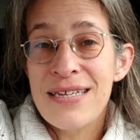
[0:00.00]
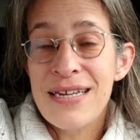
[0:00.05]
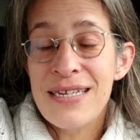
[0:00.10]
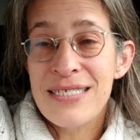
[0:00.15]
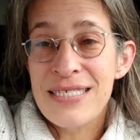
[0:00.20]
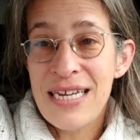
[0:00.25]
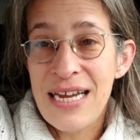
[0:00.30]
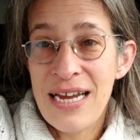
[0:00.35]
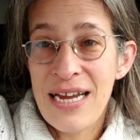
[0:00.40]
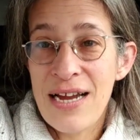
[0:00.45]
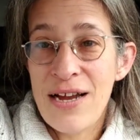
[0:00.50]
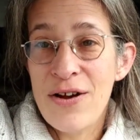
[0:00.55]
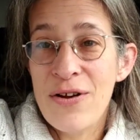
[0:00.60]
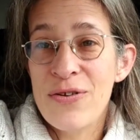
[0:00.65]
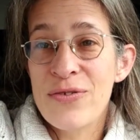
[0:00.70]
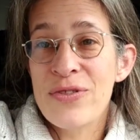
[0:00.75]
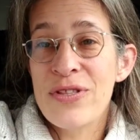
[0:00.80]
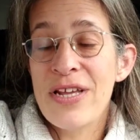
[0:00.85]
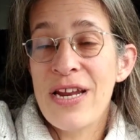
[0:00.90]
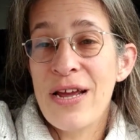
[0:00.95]
a
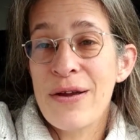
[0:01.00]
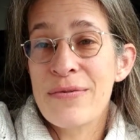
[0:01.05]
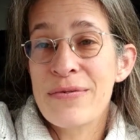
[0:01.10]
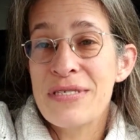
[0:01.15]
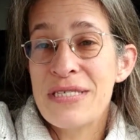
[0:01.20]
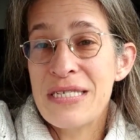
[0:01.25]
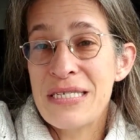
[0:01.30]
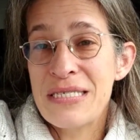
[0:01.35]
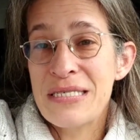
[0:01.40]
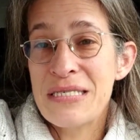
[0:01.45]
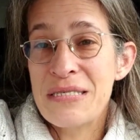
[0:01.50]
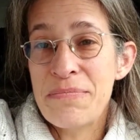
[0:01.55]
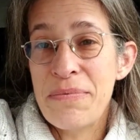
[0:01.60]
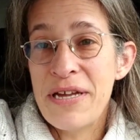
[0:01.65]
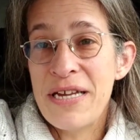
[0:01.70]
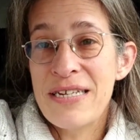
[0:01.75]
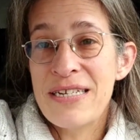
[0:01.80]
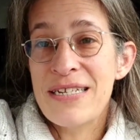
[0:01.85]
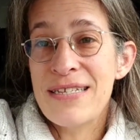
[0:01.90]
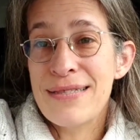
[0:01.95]
town that I was going to
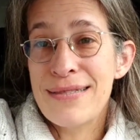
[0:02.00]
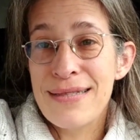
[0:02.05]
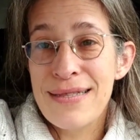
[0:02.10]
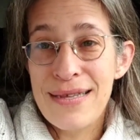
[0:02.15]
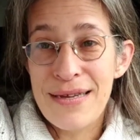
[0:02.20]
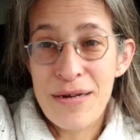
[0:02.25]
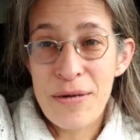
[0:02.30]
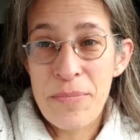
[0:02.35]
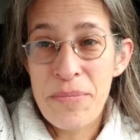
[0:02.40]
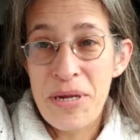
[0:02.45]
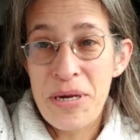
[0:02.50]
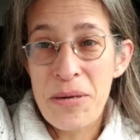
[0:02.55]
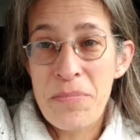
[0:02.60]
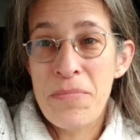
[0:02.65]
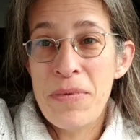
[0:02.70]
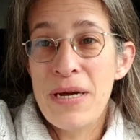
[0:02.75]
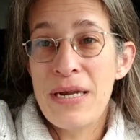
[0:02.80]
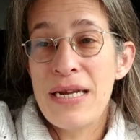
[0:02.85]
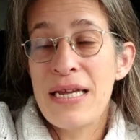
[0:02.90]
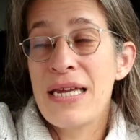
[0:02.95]
spend a little bit of
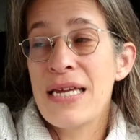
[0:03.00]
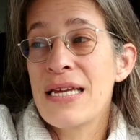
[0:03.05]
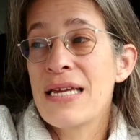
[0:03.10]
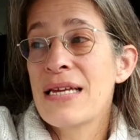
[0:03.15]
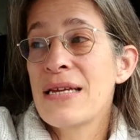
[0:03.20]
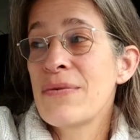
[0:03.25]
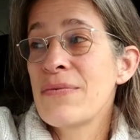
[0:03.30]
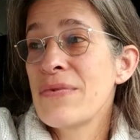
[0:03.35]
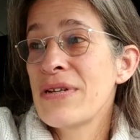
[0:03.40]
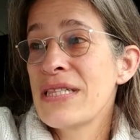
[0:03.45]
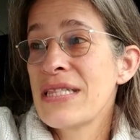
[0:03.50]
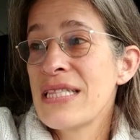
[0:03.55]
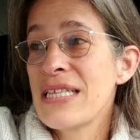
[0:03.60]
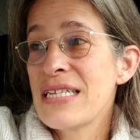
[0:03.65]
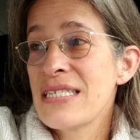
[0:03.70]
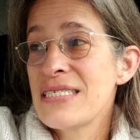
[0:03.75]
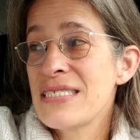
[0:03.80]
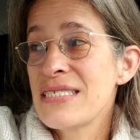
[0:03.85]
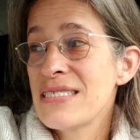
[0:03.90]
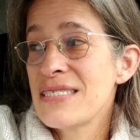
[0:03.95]
money in with
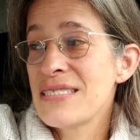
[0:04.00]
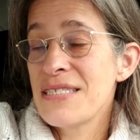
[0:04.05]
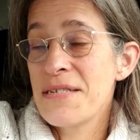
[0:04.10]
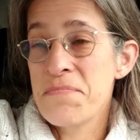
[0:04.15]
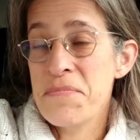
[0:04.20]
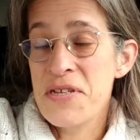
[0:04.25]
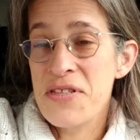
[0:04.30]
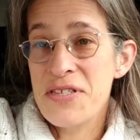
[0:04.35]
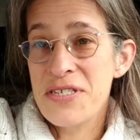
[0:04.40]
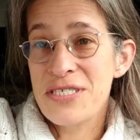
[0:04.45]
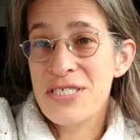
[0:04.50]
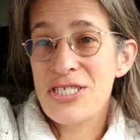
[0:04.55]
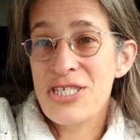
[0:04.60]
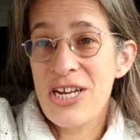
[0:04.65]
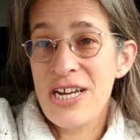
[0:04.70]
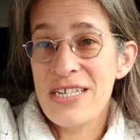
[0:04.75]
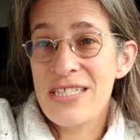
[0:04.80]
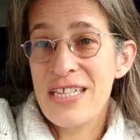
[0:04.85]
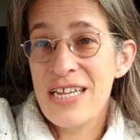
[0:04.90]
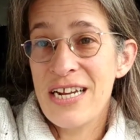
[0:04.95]
this stimulus
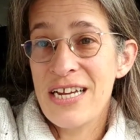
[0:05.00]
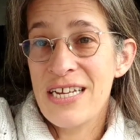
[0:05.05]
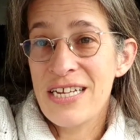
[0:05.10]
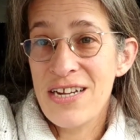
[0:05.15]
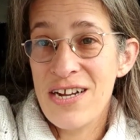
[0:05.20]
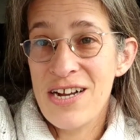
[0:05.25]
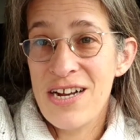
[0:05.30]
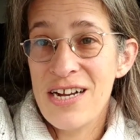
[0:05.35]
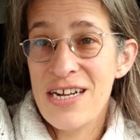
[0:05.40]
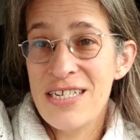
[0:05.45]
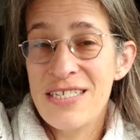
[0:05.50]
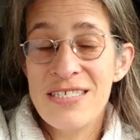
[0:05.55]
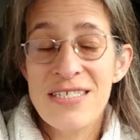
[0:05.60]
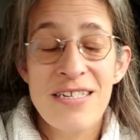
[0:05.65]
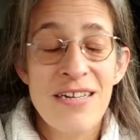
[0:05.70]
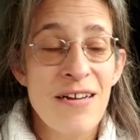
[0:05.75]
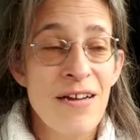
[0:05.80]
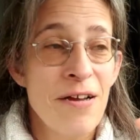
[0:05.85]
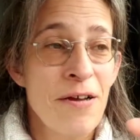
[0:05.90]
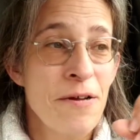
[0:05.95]
check that I got.
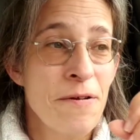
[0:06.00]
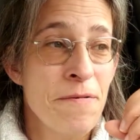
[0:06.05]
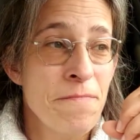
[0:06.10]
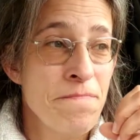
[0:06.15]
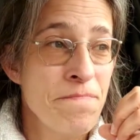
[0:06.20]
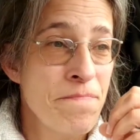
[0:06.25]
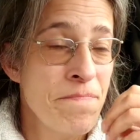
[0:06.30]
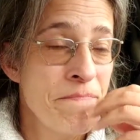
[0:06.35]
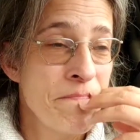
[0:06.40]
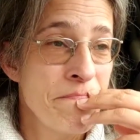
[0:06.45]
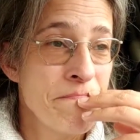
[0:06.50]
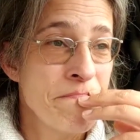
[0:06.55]
Um,